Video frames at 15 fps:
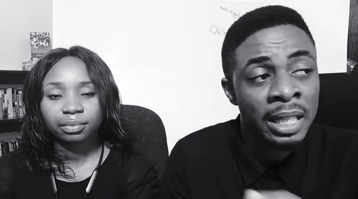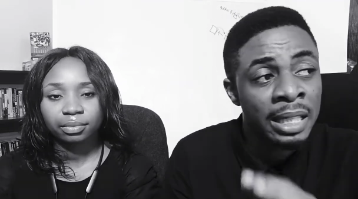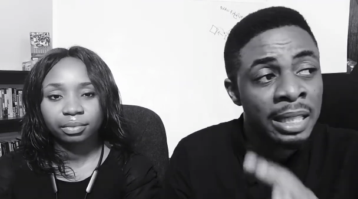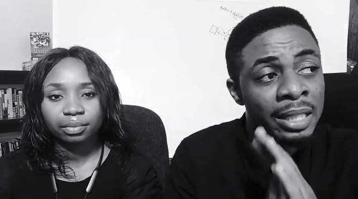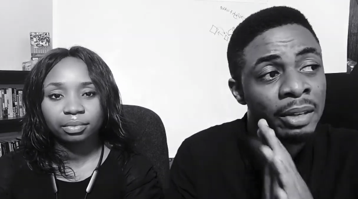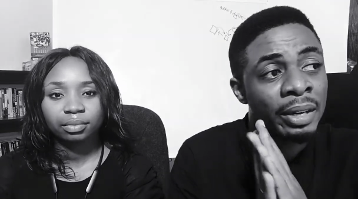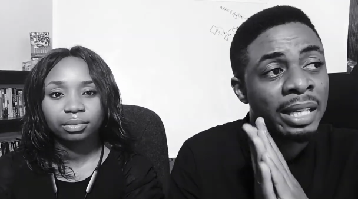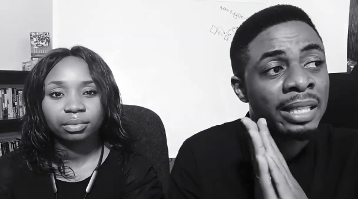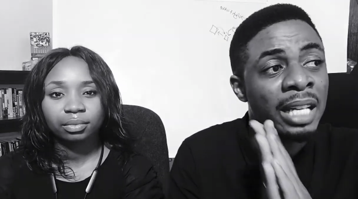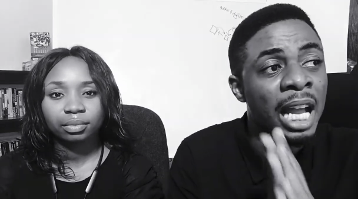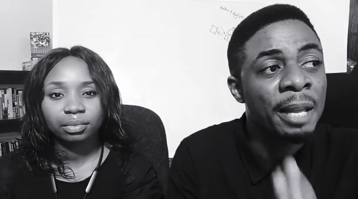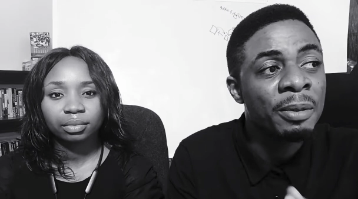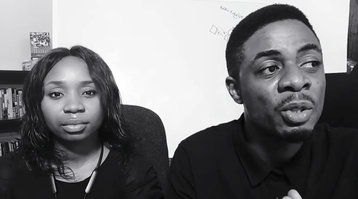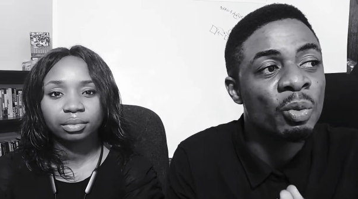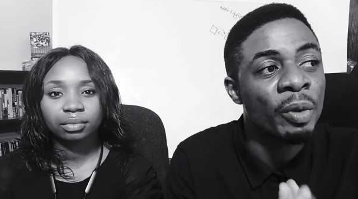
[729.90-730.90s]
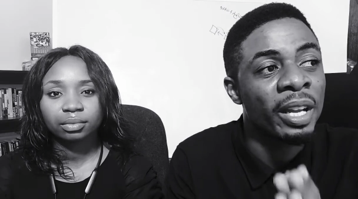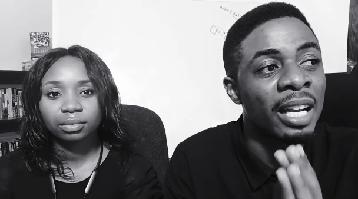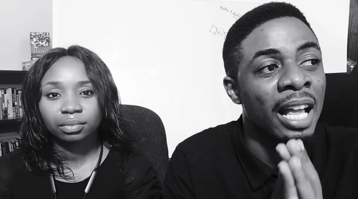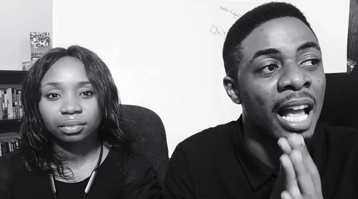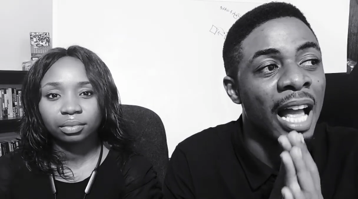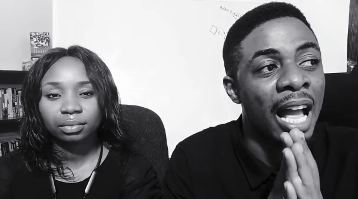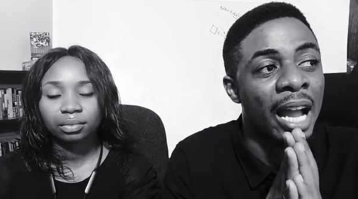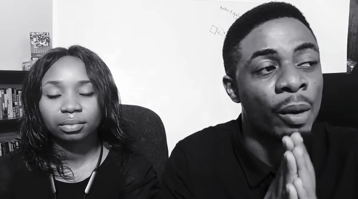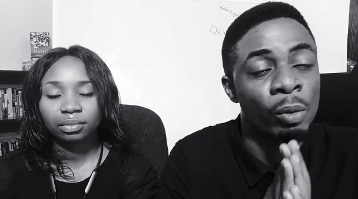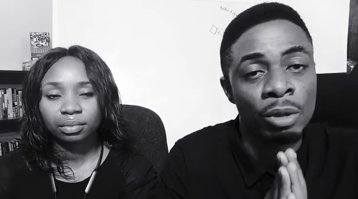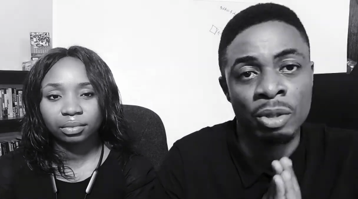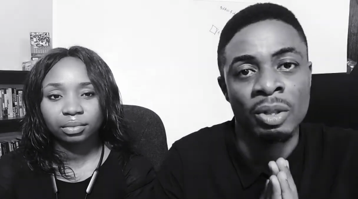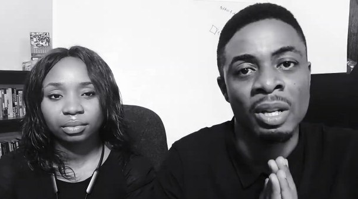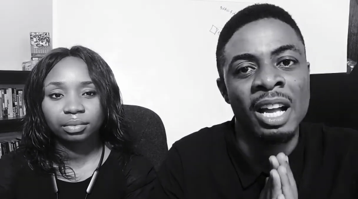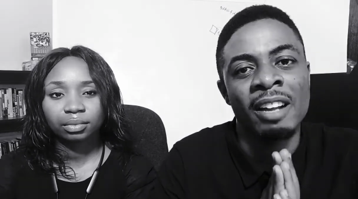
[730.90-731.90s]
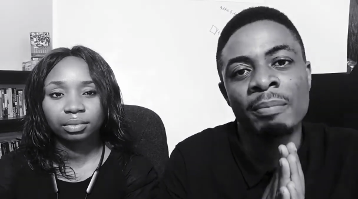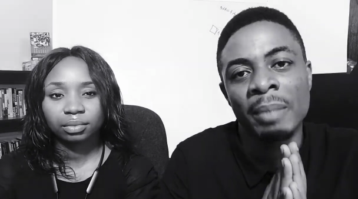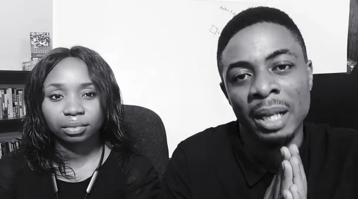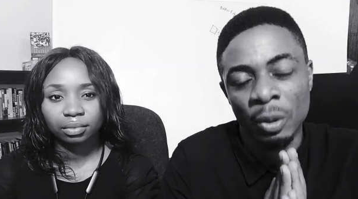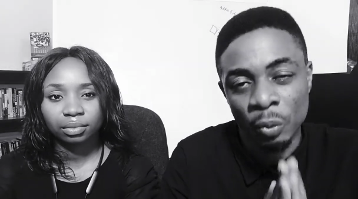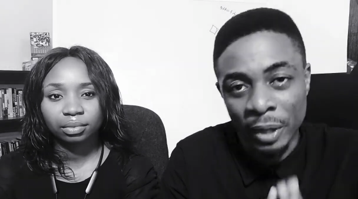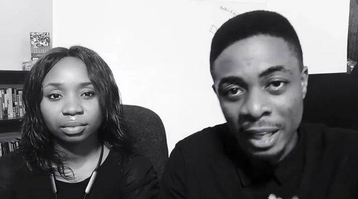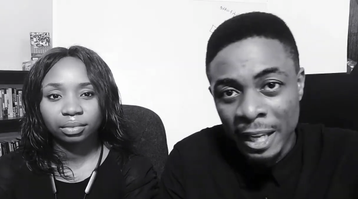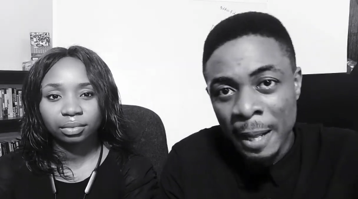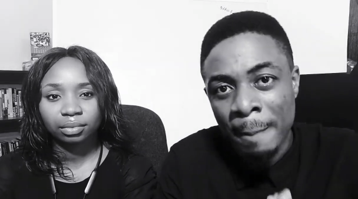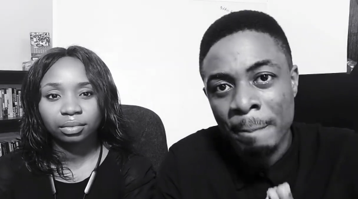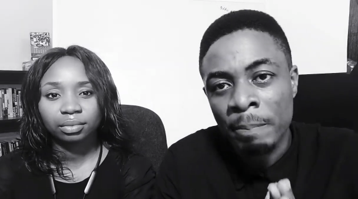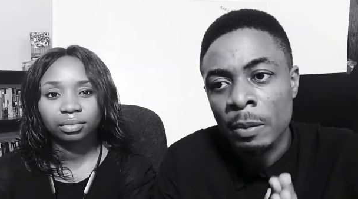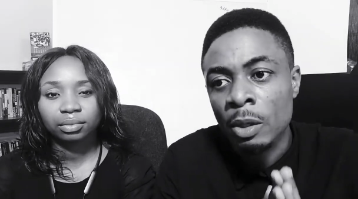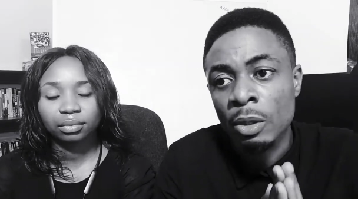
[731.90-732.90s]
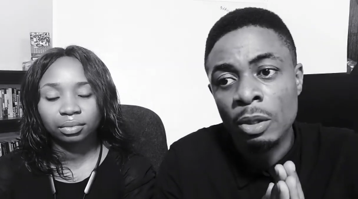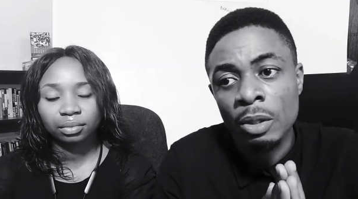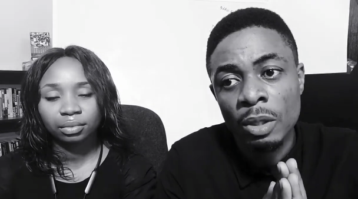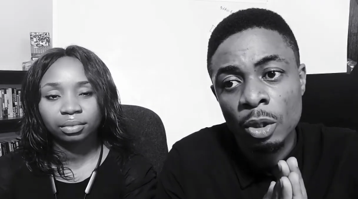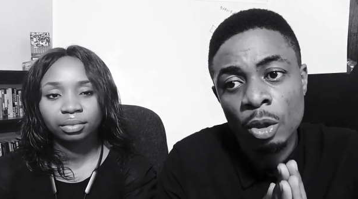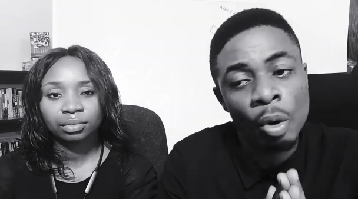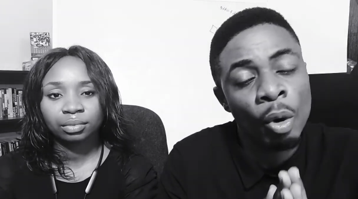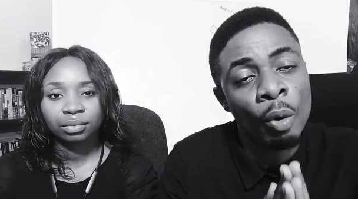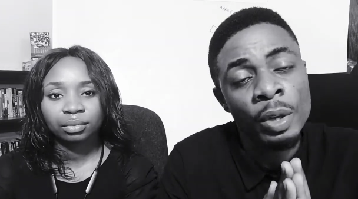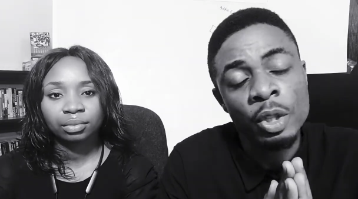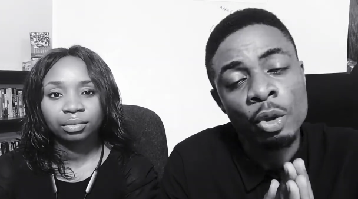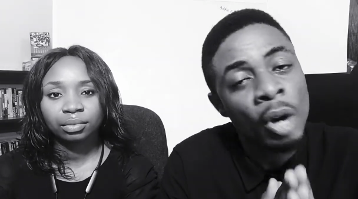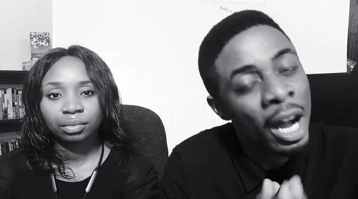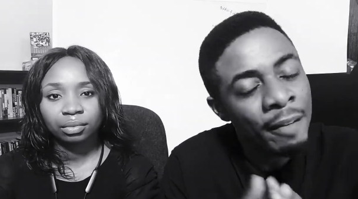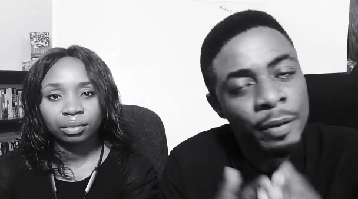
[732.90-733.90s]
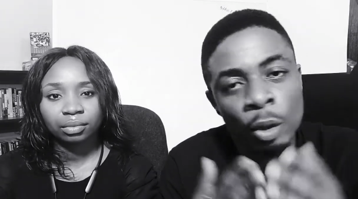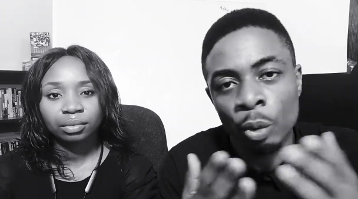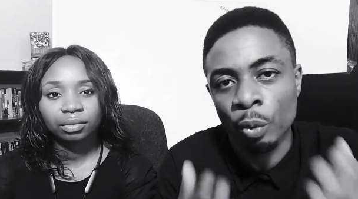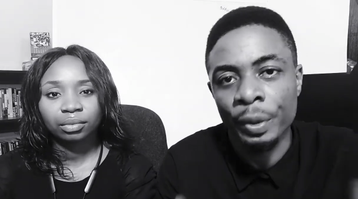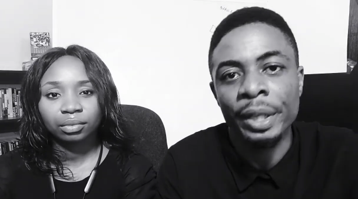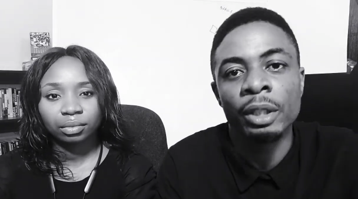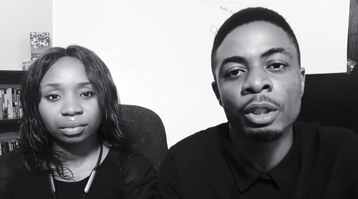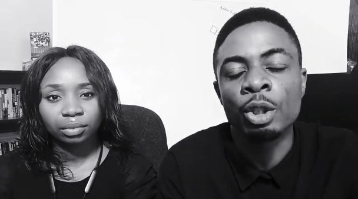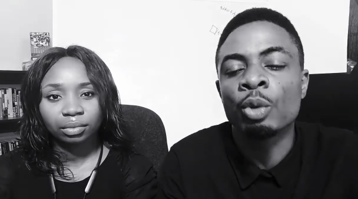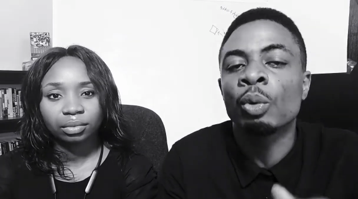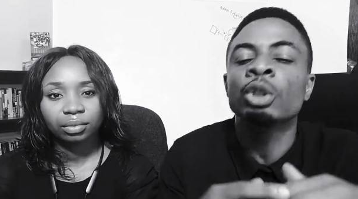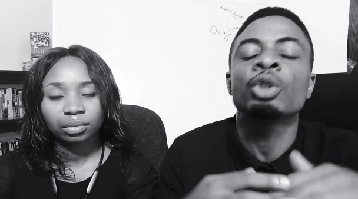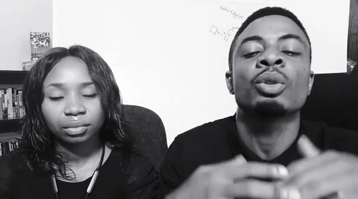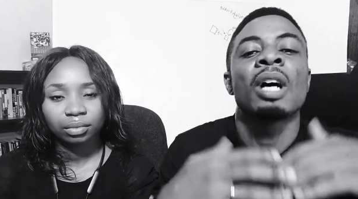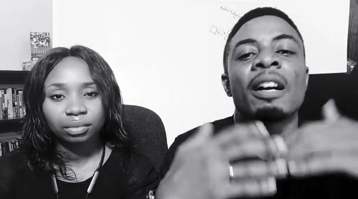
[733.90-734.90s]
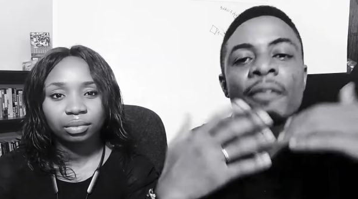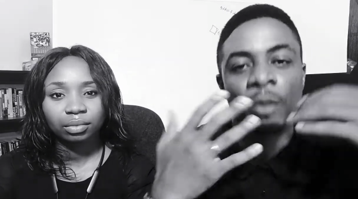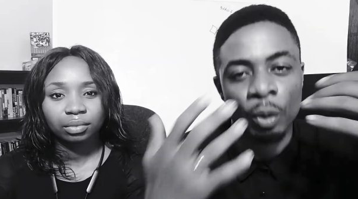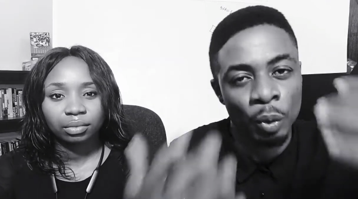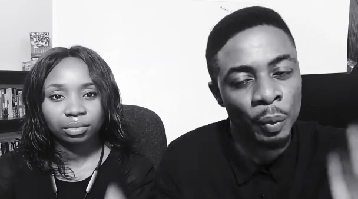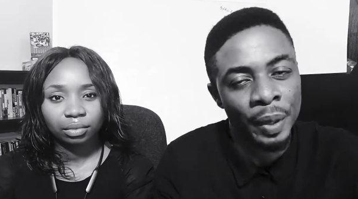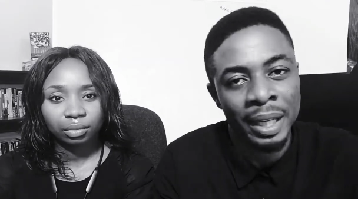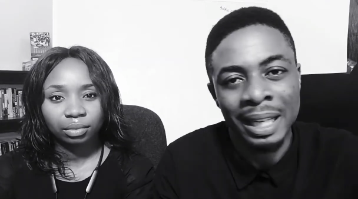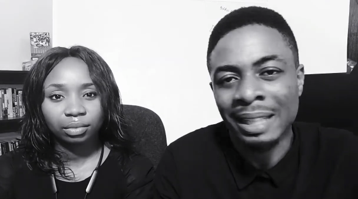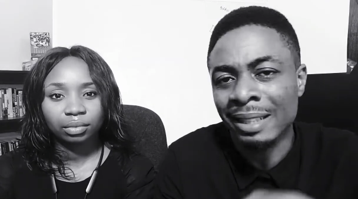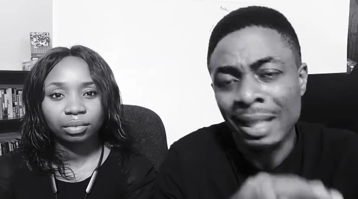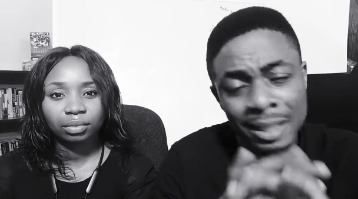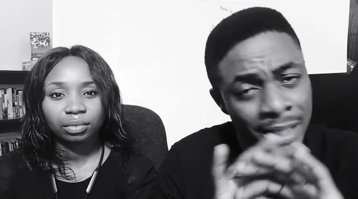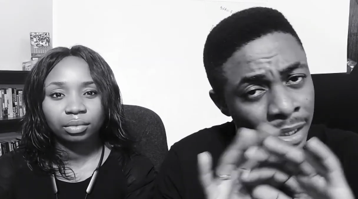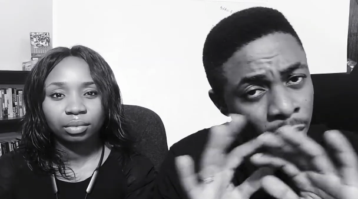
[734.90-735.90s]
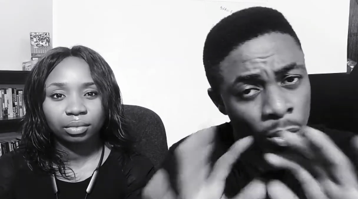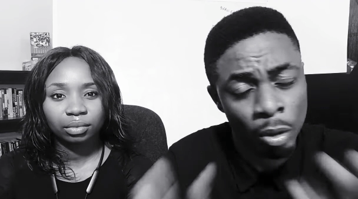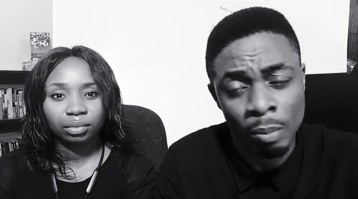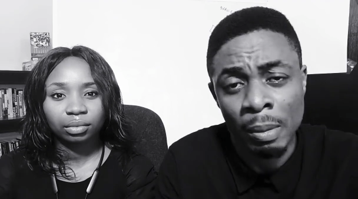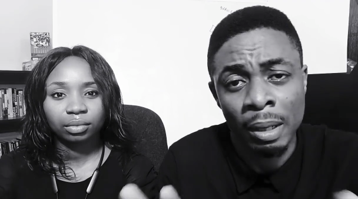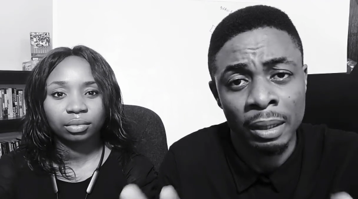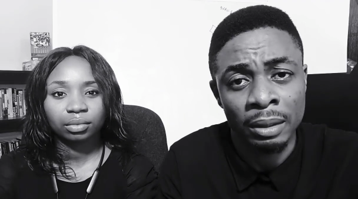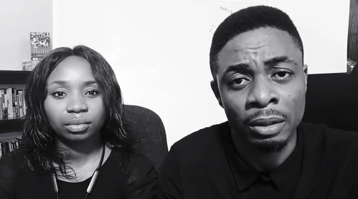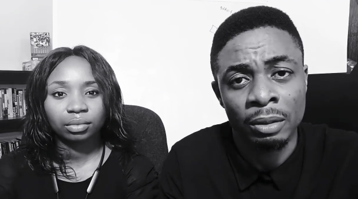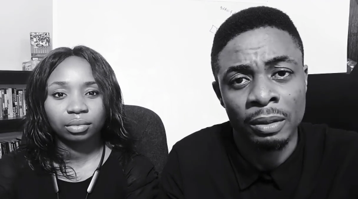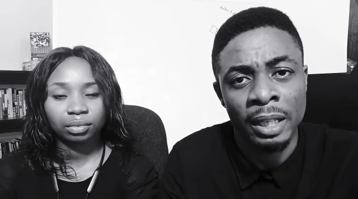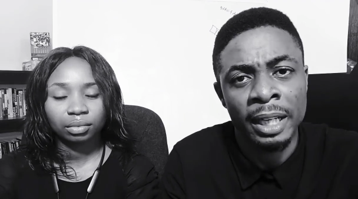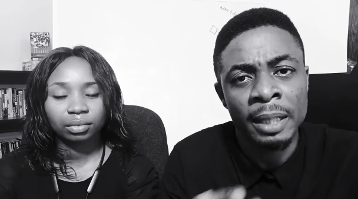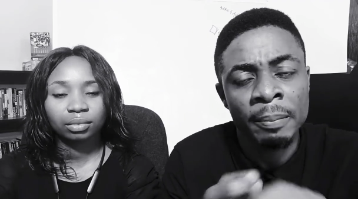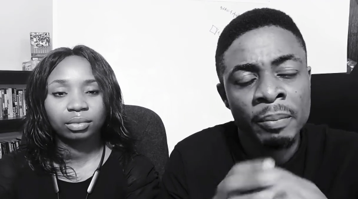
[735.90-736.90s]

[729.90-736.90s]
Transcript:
Speaker 1: There are times when I want to have my way. You, you have your will. You want to have your way. And that is normal, all right?